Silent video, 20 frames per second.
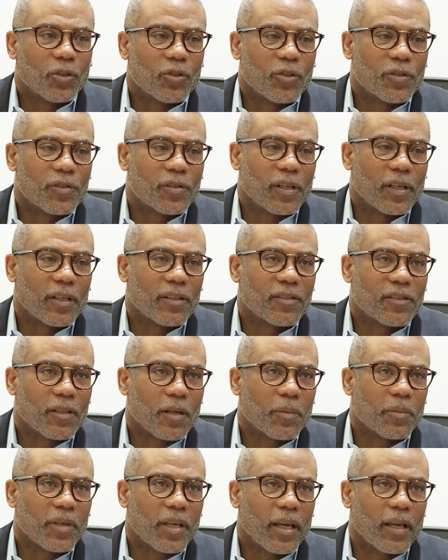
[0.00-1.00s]
you're saying
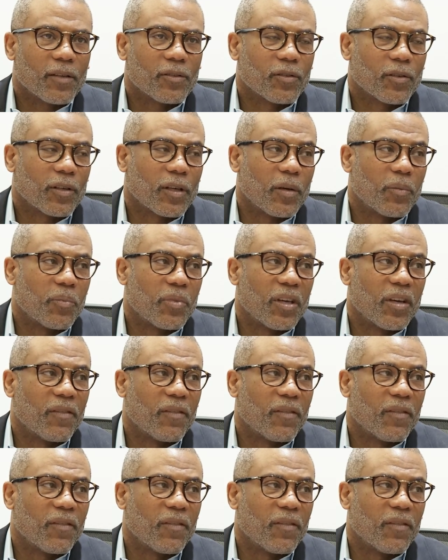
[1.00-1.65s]
some cancer can be